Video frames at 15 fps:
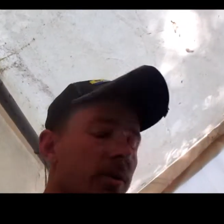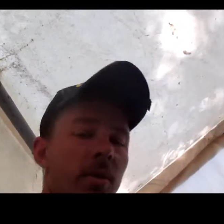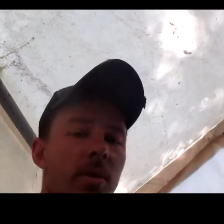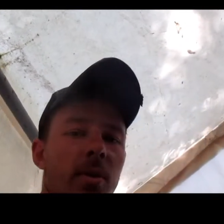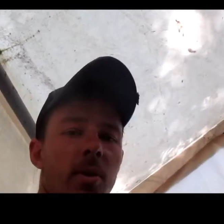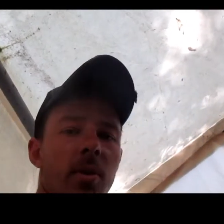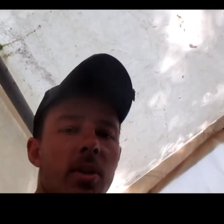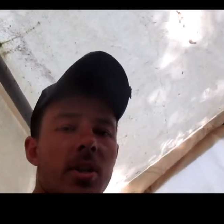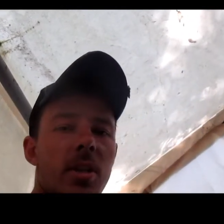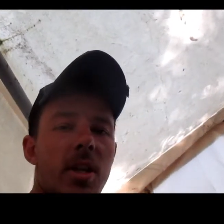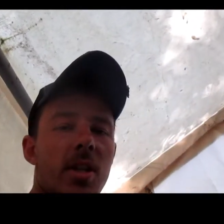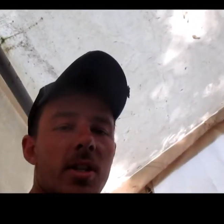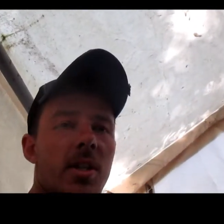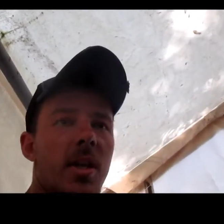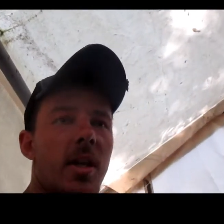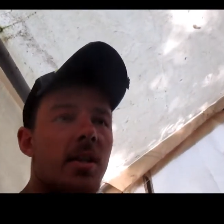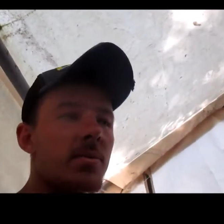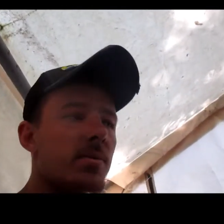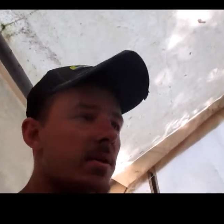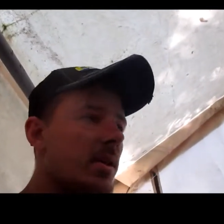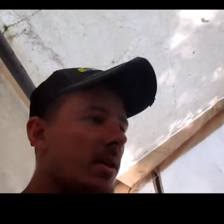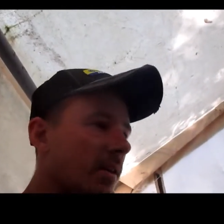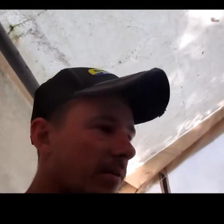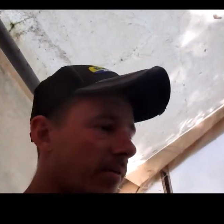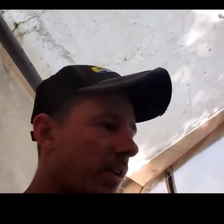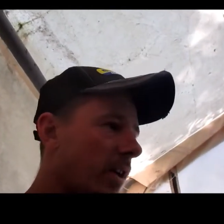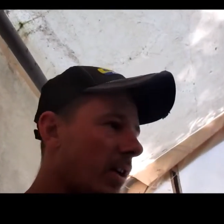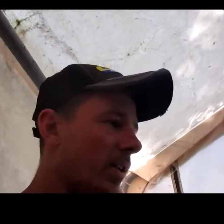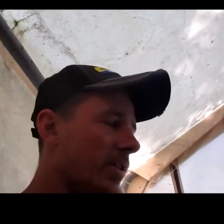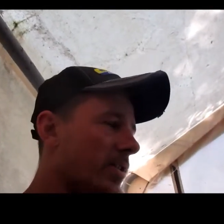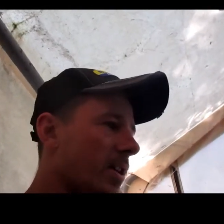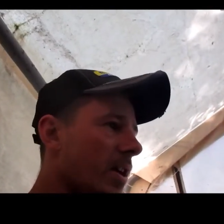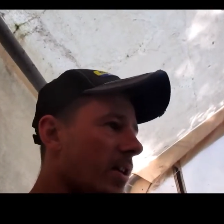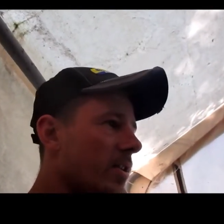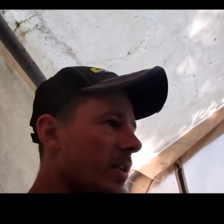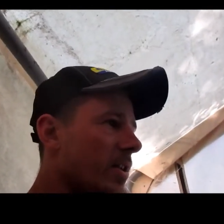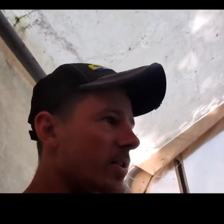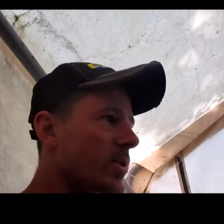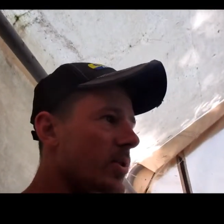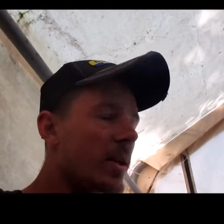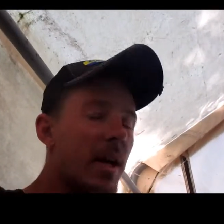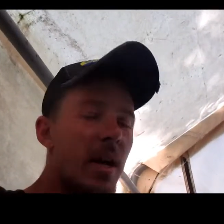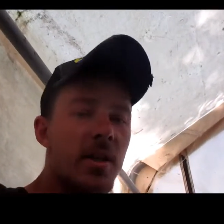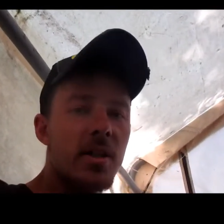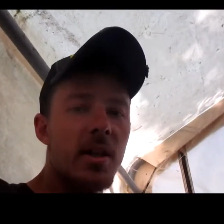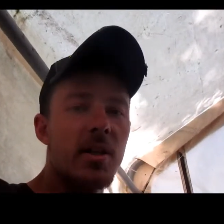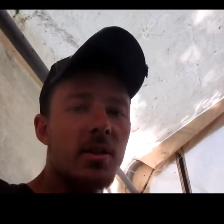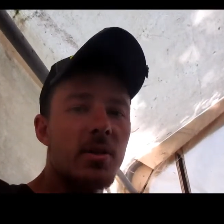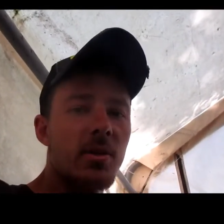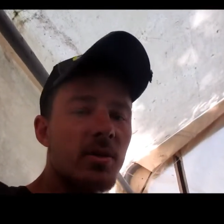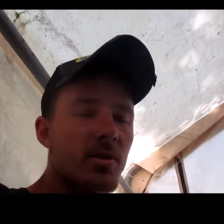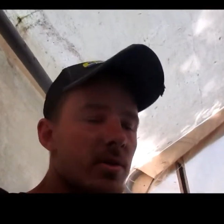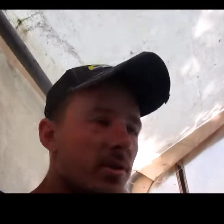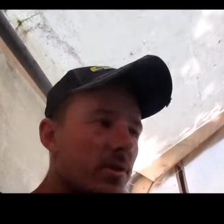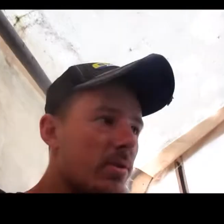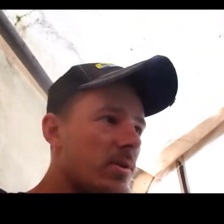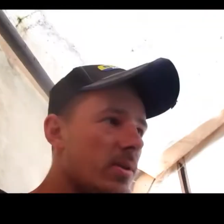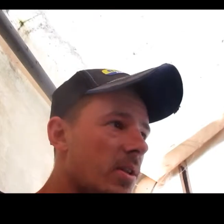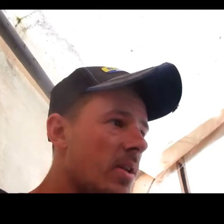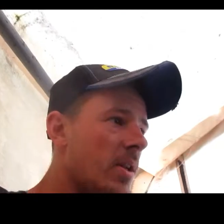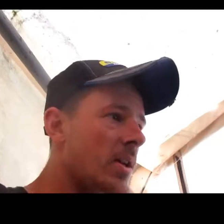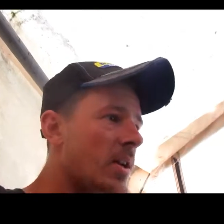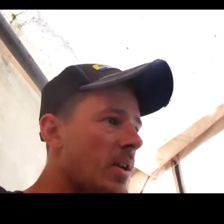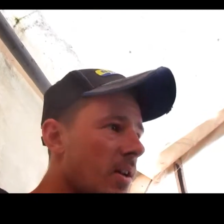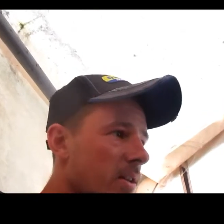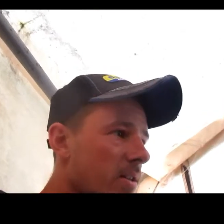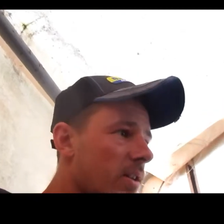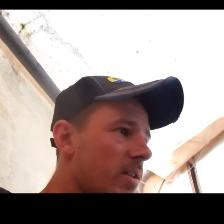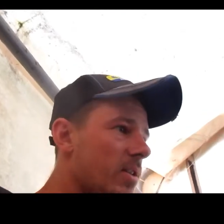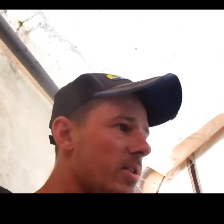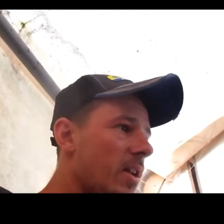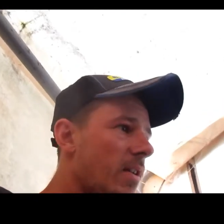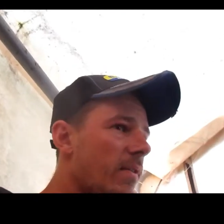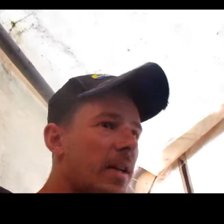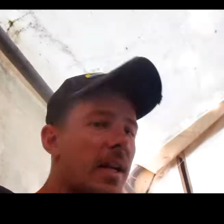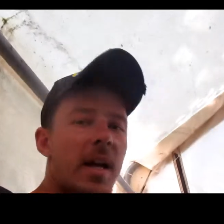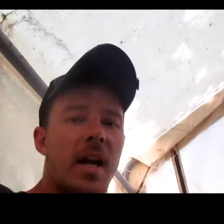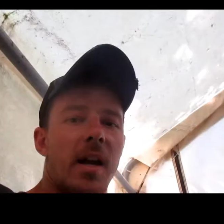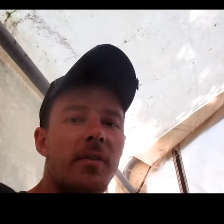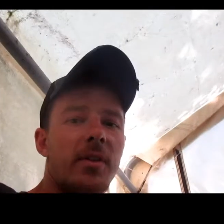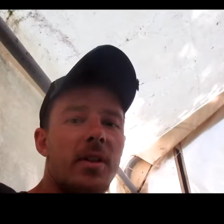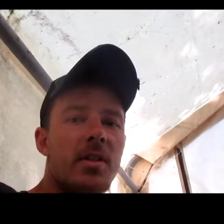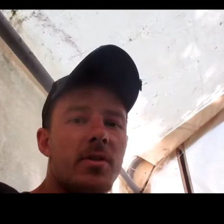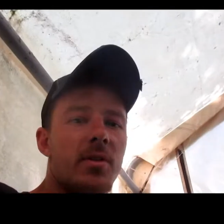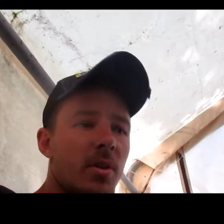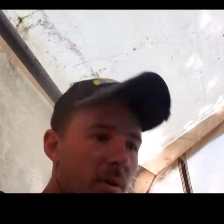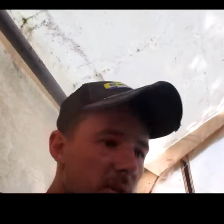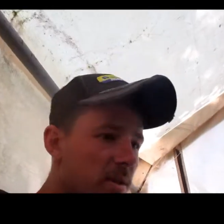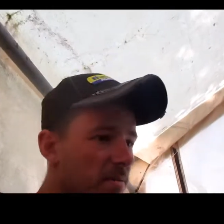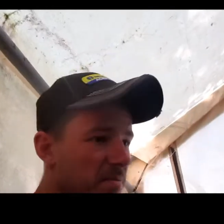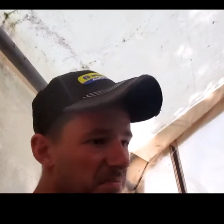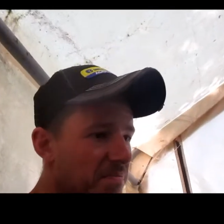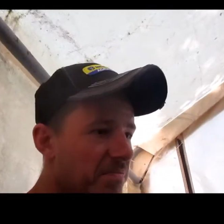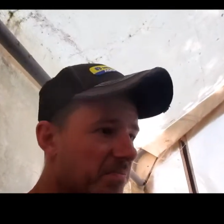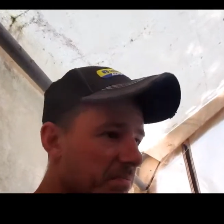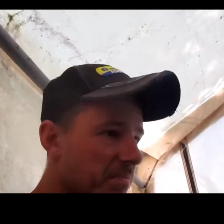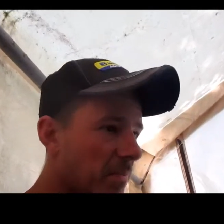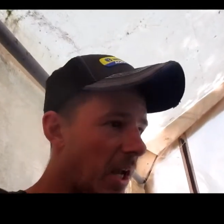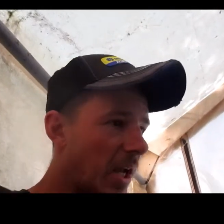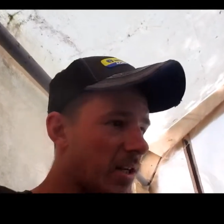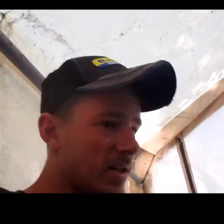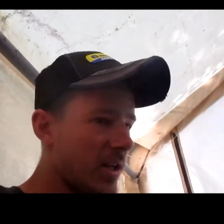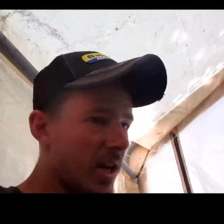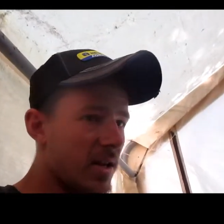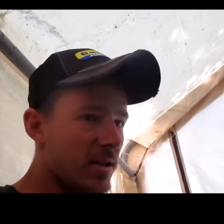the oil change next week. I figured out the tractor takes 2 gallons of engine oil, so it's like 7.5 liters of oil, which makes sense,